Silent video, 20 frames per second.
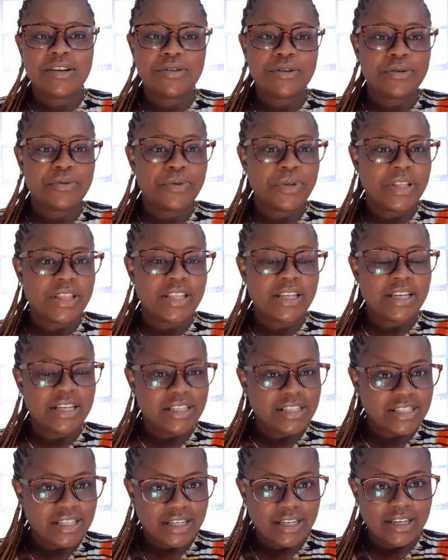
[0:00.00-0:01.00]
with
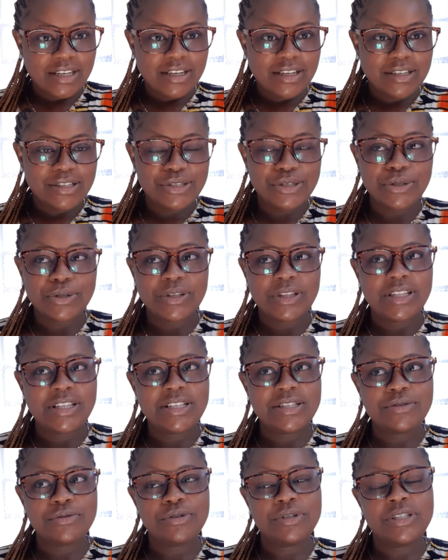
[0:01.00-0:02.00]
eating. So
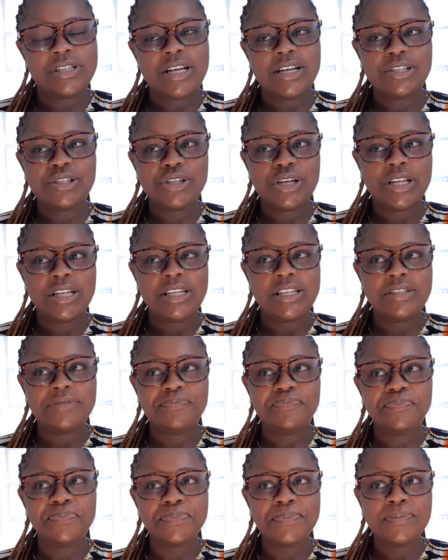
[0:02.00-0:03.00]
this was actually
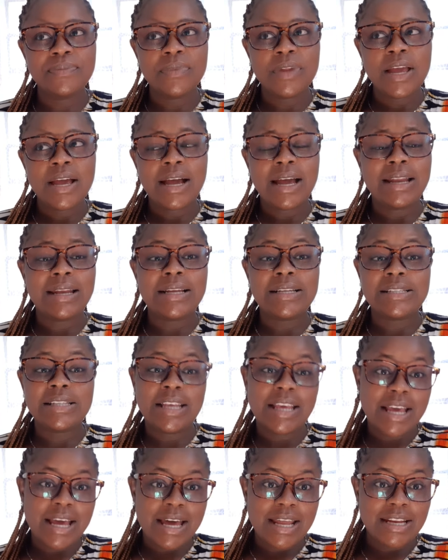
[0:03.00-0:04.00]
kind of
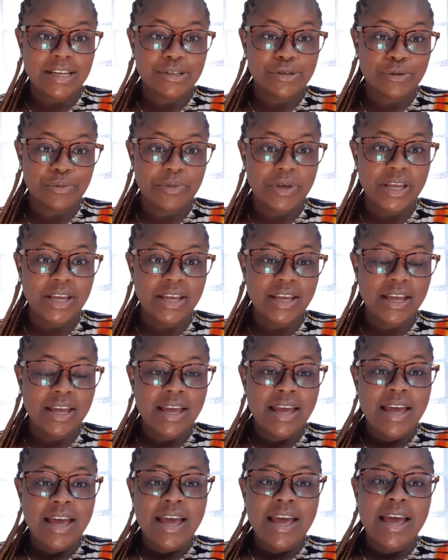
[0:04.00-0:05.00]
scary to me,
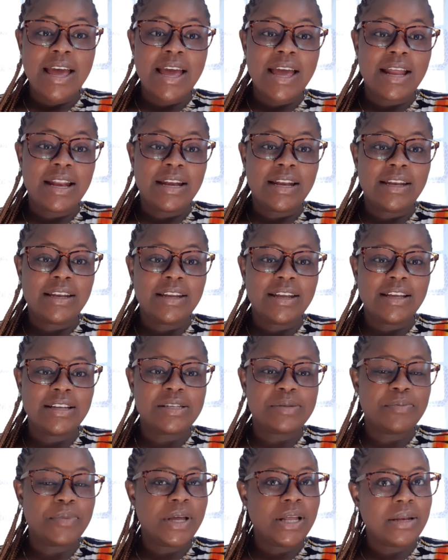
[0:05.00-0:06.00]
and
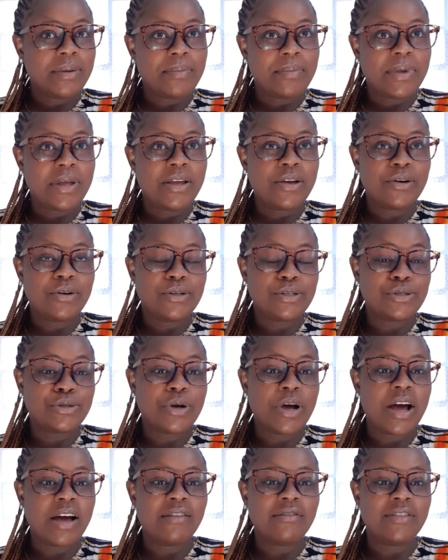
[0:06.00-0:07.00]
it made me also
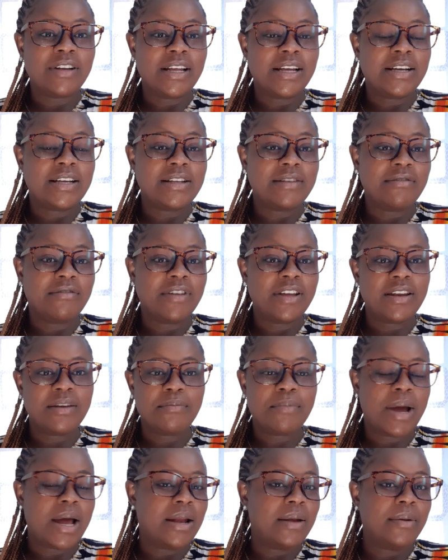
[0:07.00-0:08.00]
have like very
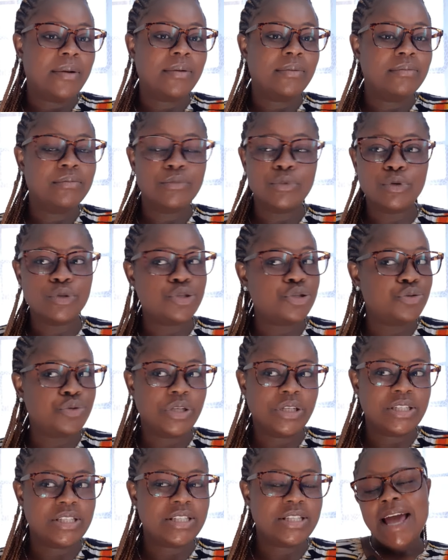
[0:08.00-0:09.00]
bad mood
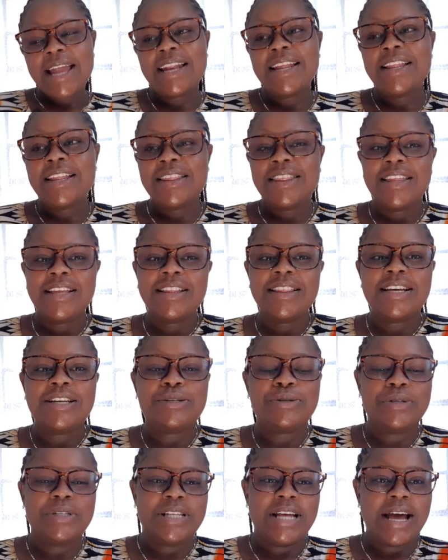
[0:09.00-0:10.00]
swings. Another thing that
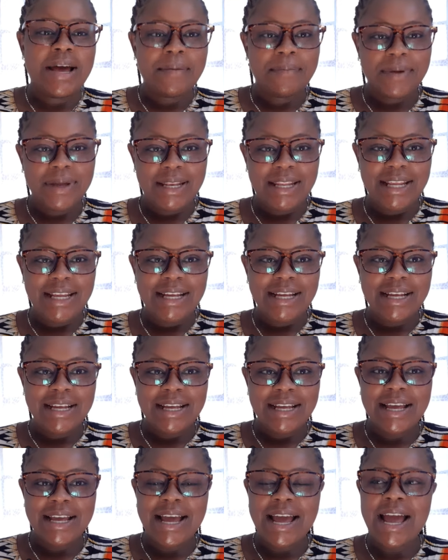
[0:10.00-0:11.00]
was happening,
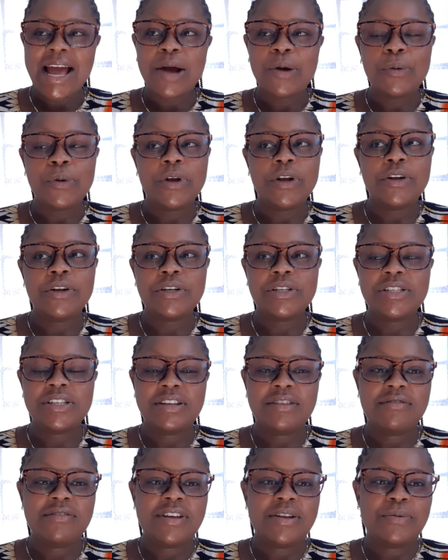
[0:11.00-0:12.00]
I would not
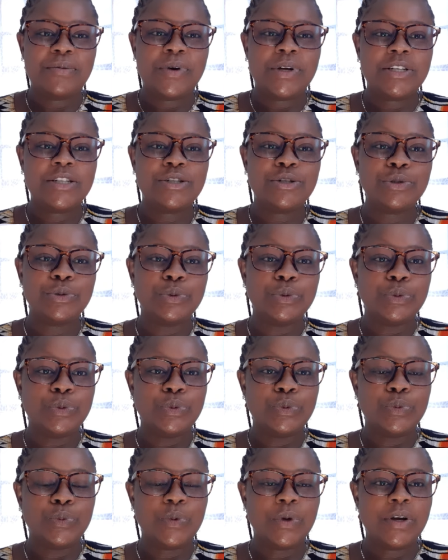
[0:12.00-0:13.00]
even want
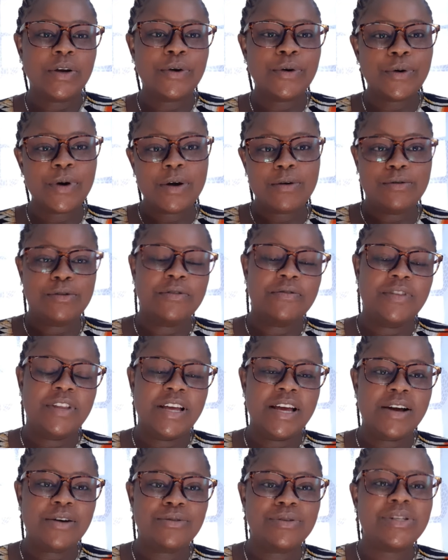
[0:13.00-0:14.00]
to go out of the
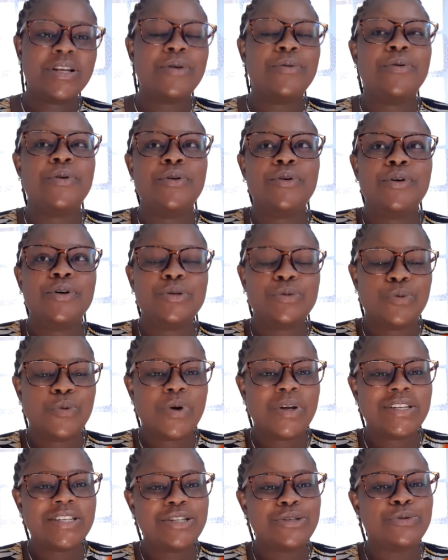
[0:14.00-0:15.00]
house. I would not
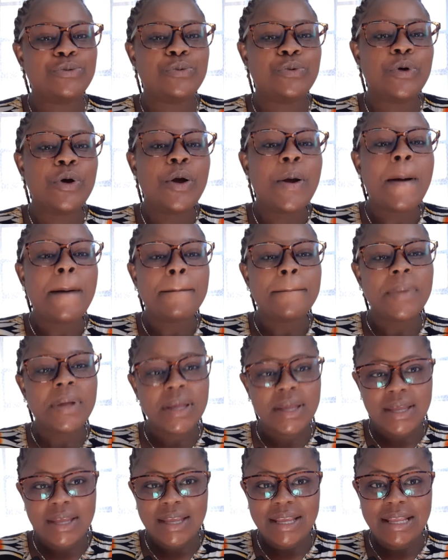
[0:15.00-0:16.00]
want to
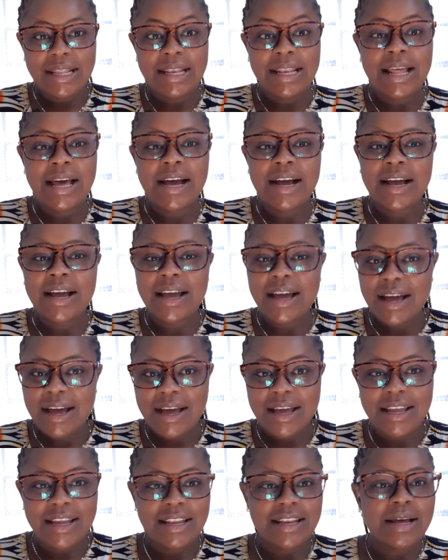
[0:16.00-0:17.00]
be in a
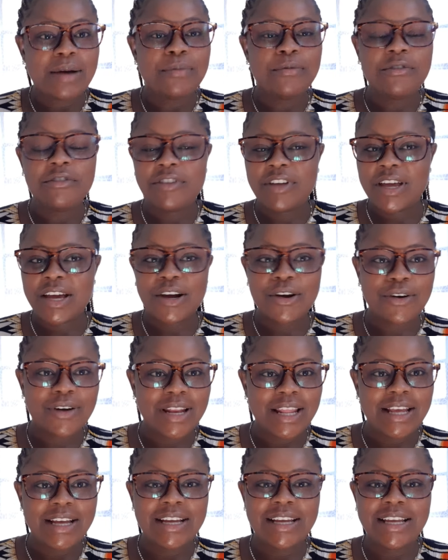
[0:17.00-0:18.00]
car, in a vehicle,
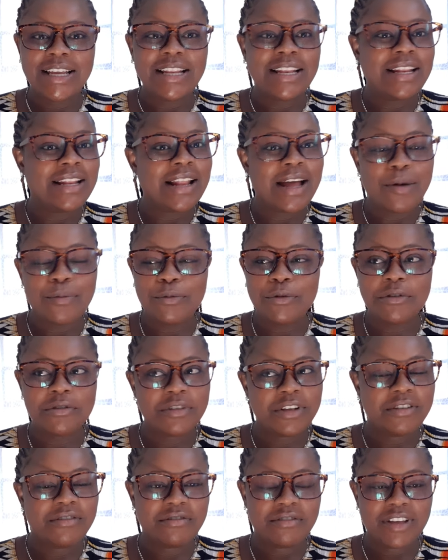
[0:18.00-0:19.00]
like in a
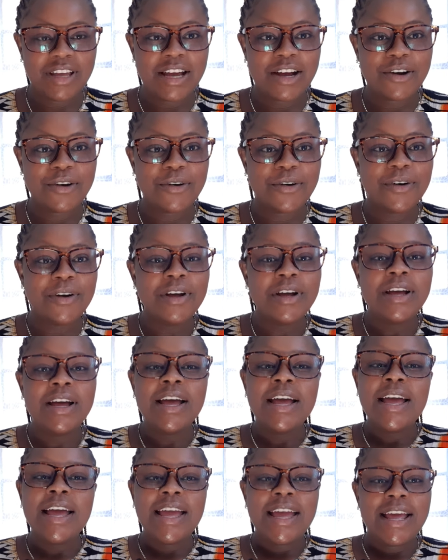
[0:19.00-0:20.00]
moving vehicle,
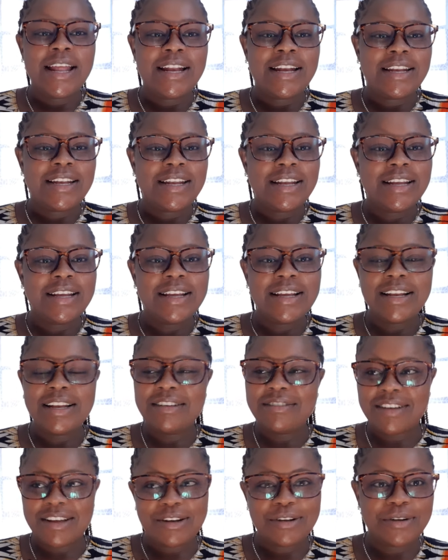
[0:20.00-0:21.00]
and
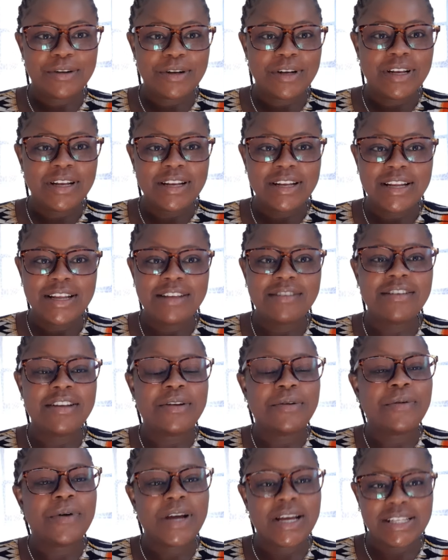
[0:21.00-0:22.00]
leave alone,
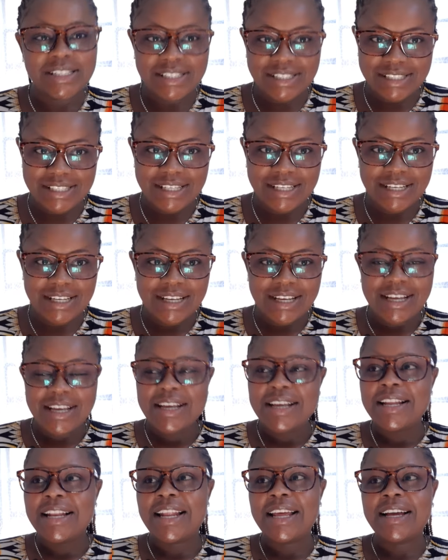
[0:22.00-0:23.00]
even worse,
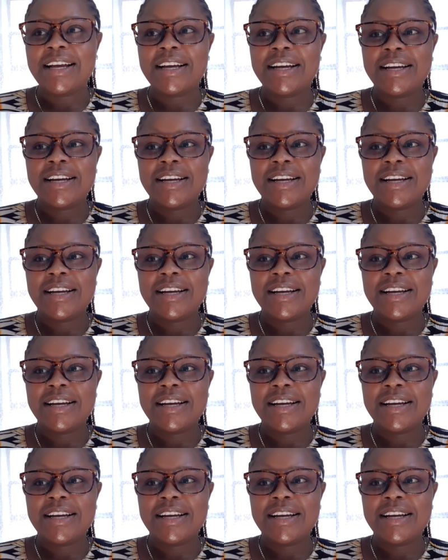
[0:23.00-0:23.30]
like